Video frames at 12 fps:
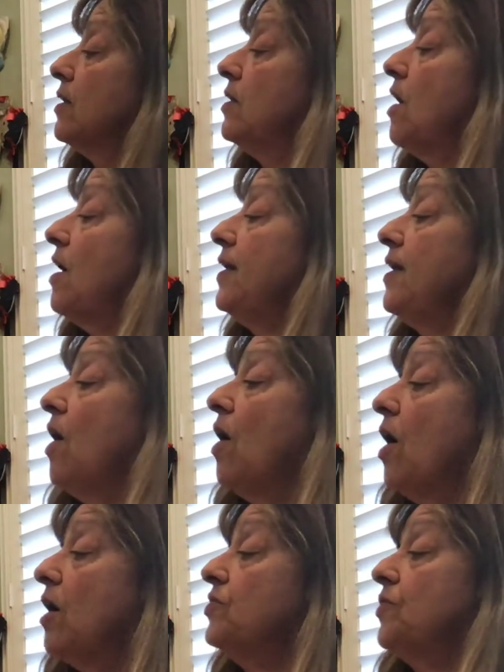Claudia
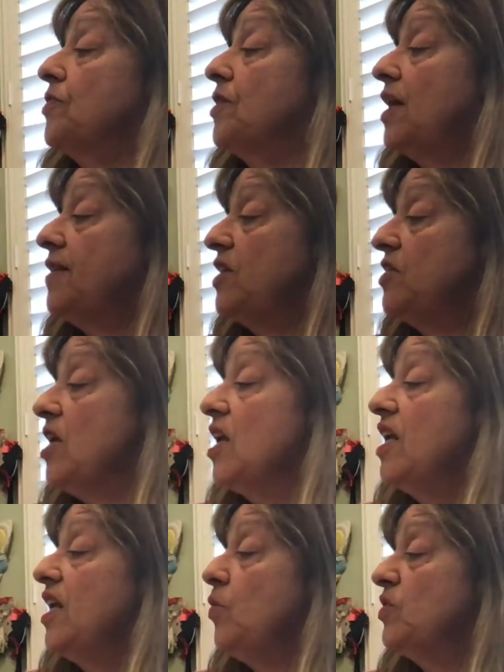also thought that
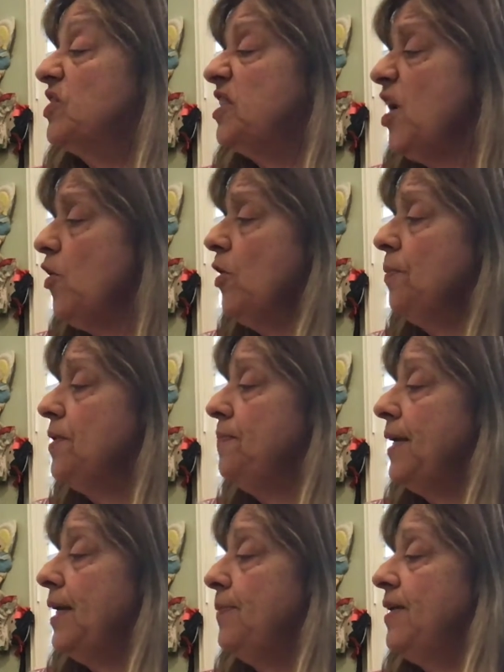he was terribly
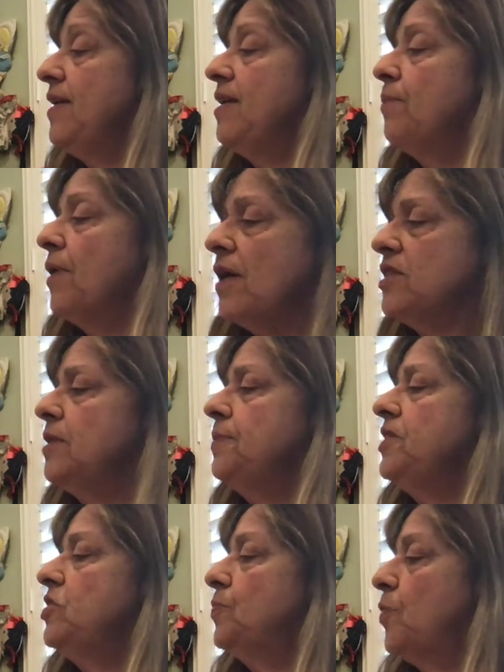babied and
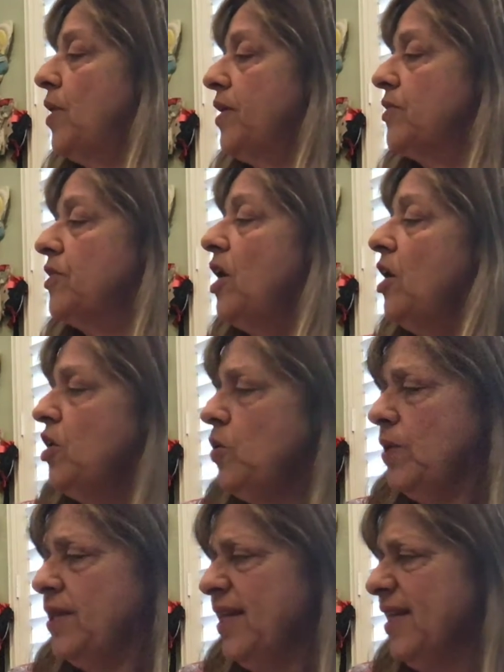impossibly spoiled.
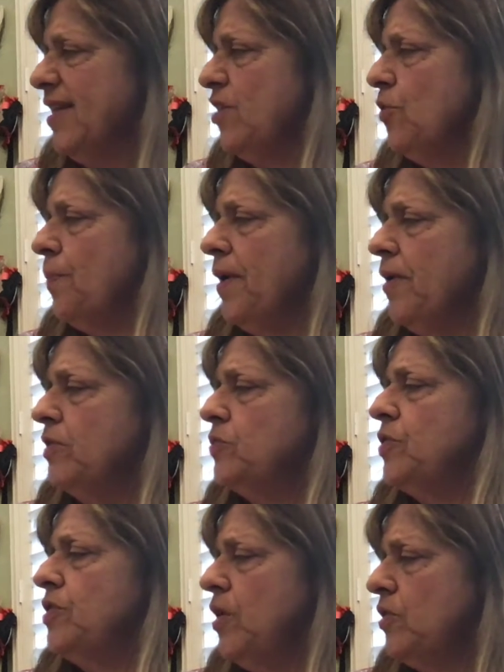You would think that her
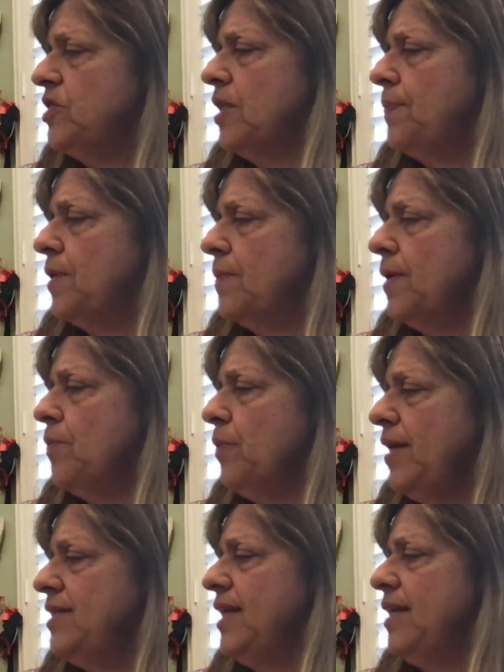parents would know something about
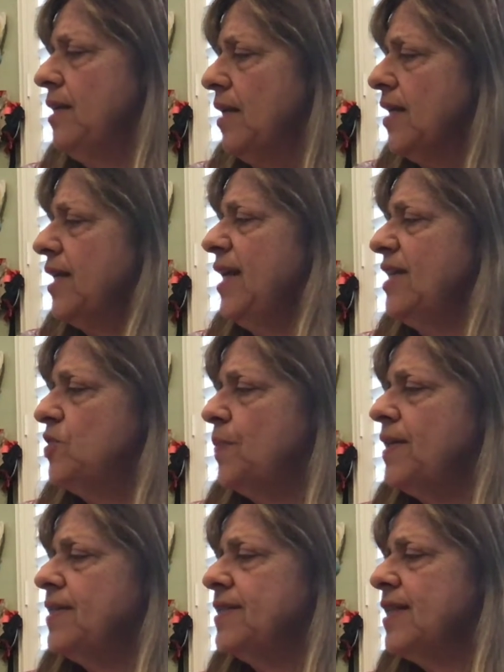raising kids
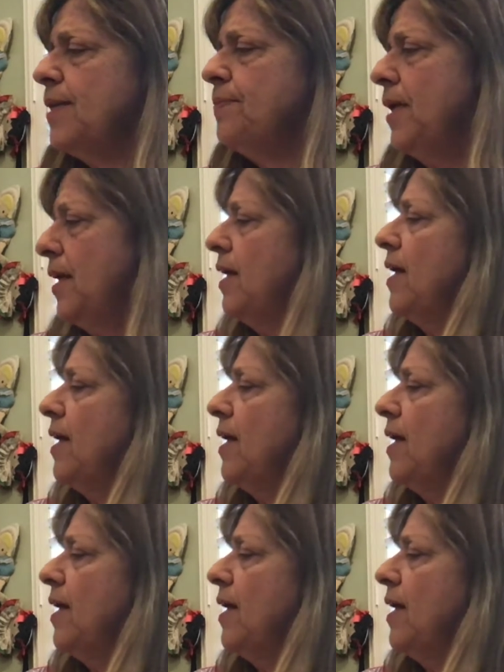by the time